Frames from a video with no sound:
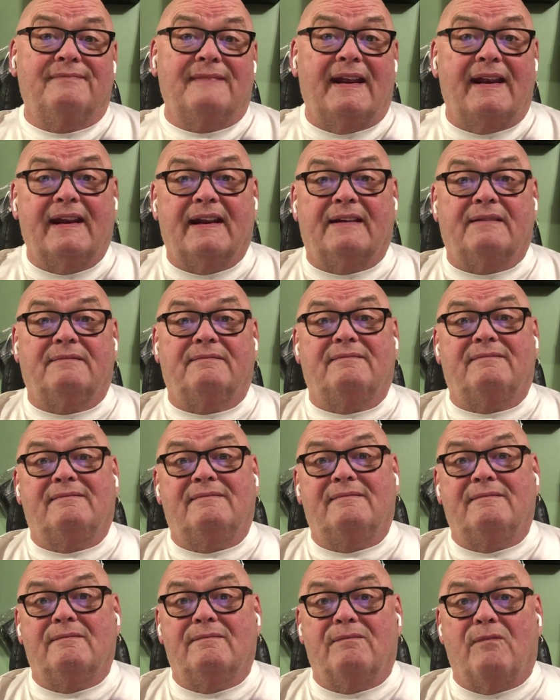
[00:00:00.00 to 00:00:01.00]
and
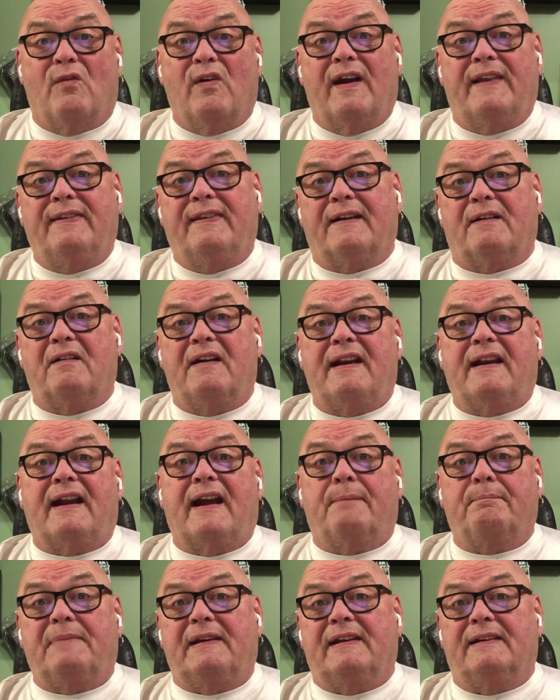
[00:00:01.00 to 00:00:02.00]
won the Grey
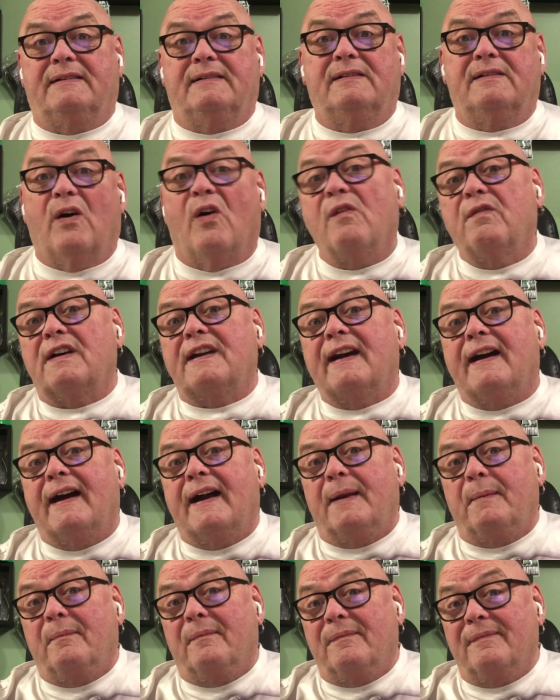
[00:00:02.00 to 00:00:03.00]
Cup in
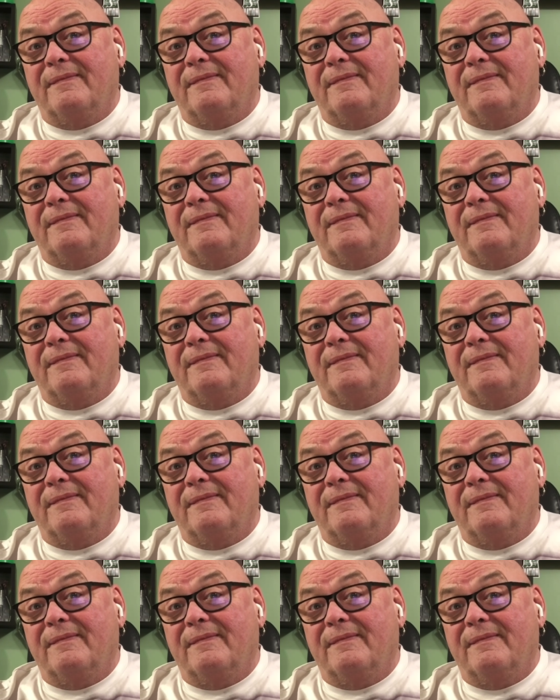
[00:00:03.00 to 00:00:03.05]
overtime.